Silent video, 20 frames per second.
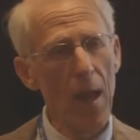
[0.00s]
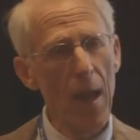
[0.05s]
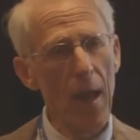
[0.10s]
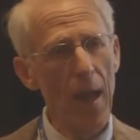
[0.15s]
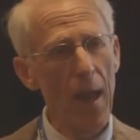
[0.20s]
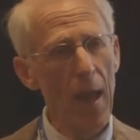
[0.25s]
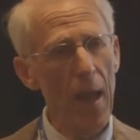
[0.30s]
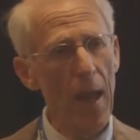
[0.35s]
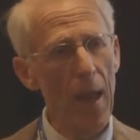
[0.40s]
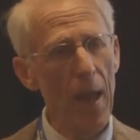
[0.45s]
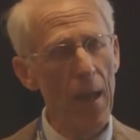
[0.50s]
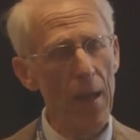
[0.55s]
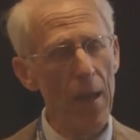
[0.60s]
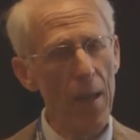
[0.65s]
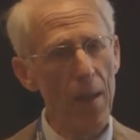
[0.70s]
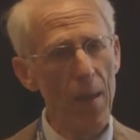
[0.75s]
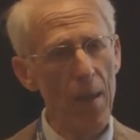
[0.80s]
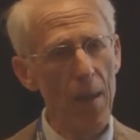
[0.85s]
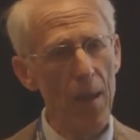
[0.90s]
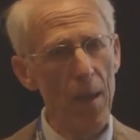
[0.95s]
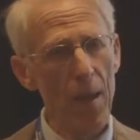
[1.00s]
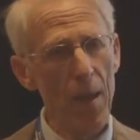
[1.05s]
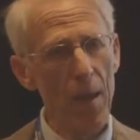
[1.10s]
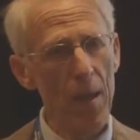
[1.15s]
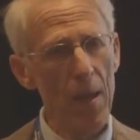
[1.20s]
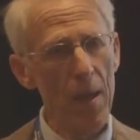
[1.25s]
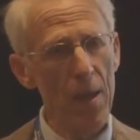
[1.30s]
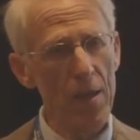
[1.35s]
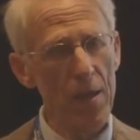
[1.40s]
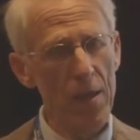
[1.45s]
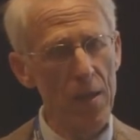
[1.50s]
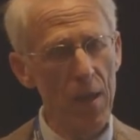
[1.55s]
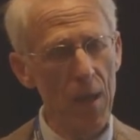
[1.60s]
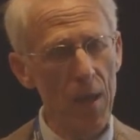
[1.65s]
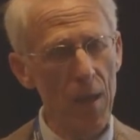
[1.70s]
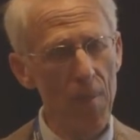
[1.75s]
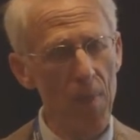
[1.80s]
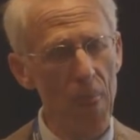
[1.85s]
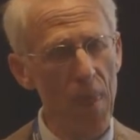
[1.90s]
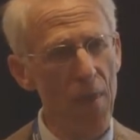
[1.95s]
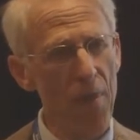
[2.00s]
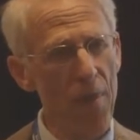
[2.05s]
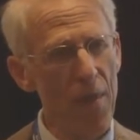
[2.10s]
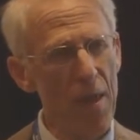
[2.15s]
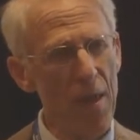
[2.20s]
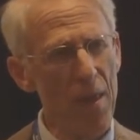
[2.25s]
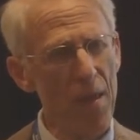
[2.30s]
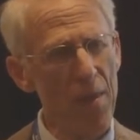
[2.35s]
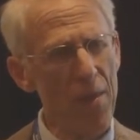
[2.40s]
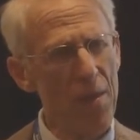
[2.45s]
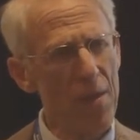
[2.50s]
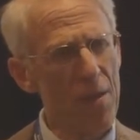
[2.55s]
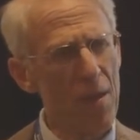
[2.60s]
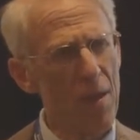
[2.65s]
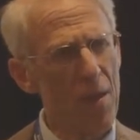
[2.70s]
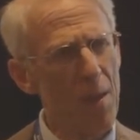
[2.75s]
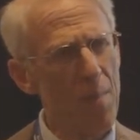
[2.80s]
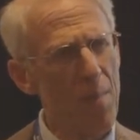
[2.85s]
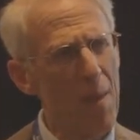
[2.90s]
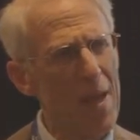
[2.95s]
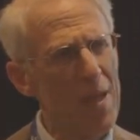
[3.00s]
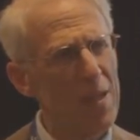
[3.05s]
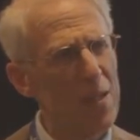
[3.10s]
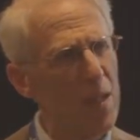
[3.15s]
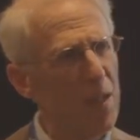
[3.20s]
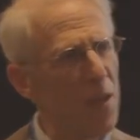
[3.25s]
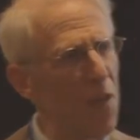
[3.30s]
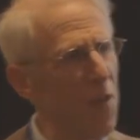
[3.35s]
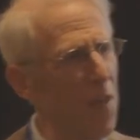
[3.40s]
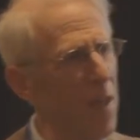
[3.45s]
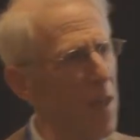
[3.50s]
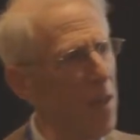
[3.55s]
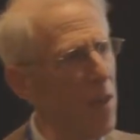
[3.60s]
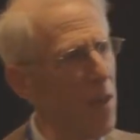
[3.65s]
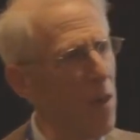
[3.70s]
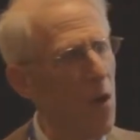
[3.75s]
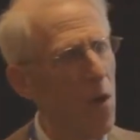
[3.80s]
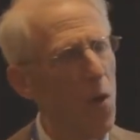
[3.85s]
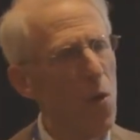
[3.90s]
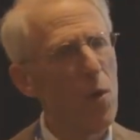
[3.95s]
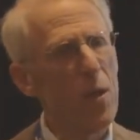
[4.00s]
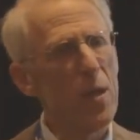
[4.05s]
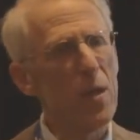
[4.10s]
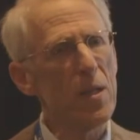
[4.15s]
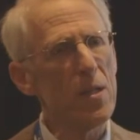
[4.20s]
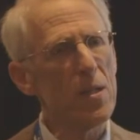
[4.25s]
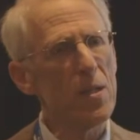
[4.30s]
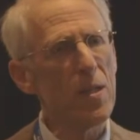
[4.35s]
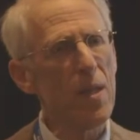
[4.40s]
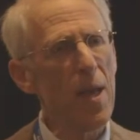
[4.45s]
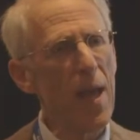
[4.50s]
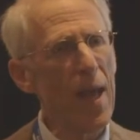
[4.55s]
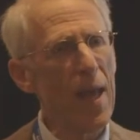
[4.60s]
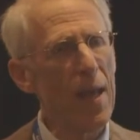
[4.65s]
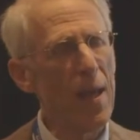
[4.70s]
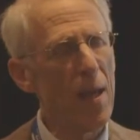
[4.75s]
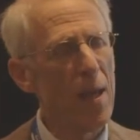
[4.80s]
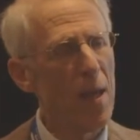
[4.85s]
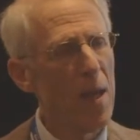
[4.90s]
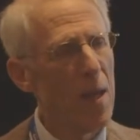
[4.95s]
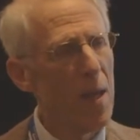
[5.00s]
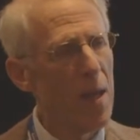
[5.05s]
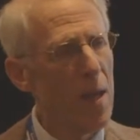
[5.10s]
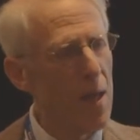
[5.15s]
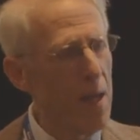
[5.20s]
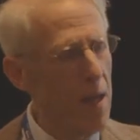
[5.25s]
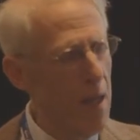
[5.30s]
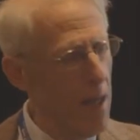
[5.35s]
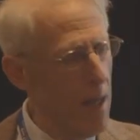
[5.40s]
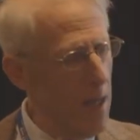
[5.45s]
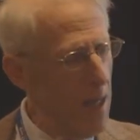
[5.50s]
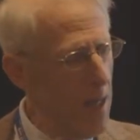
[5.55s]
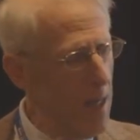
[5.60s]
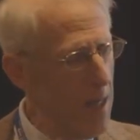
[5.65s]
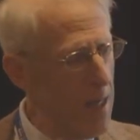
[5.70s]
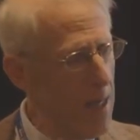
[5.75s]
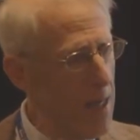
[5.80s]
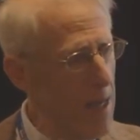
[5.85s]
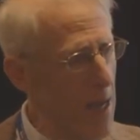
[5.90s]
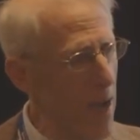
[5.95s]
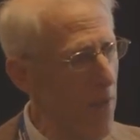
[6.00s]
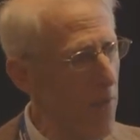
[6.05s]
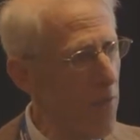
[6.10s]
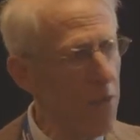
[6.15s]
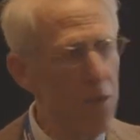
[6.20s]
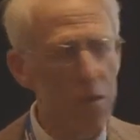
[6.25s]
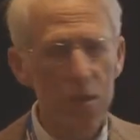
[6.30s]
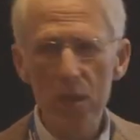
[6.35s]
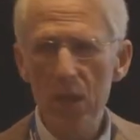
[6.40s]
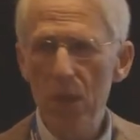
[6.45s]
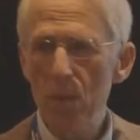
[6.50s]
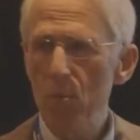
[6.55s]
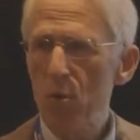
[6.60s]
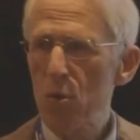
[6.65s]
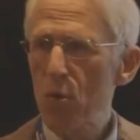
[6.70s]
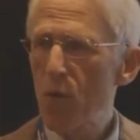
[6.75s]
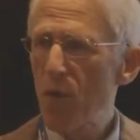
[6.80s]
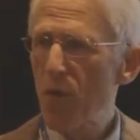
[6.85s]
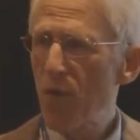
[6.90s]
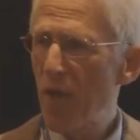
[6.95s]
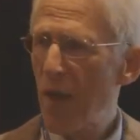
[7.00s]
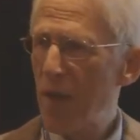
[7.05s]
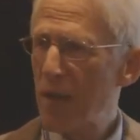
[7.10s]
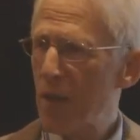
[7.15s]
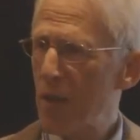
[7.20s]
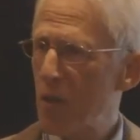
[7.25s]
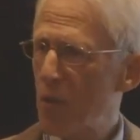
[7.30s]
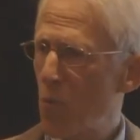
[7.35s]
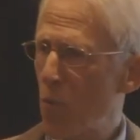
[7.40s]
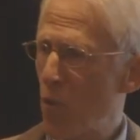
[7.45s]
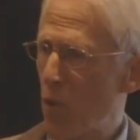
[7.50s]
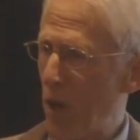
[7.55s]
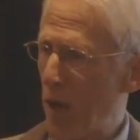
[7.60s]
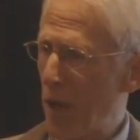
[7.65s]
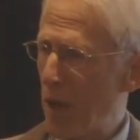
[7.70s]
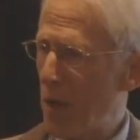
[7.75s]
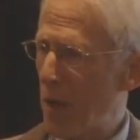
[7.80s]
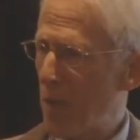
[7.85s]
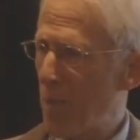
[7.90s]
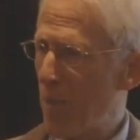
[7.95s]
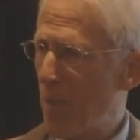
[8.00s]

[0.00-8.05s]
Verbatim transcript: And the amazing thing, though, is that it never seemed to affect his work.